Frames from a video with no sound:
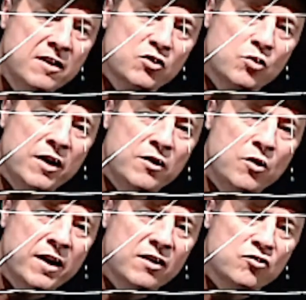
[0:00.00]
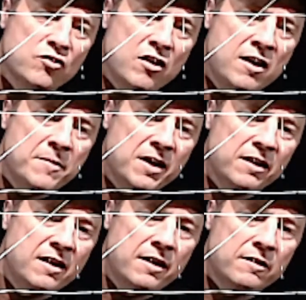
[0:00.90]
So I I can draw my
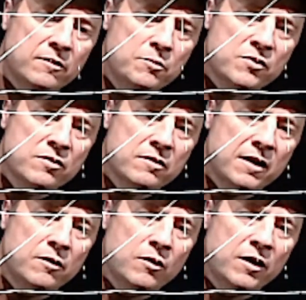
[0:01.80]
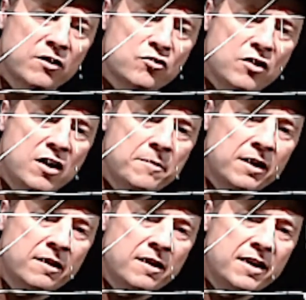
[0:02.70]
line. Oops. I know I can draw
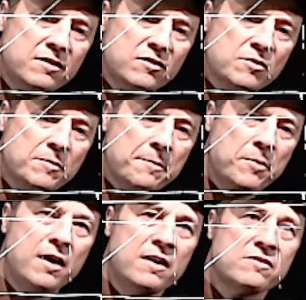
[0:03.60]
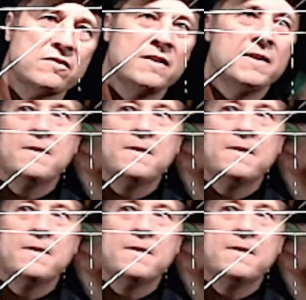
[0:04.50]
my line to my boss.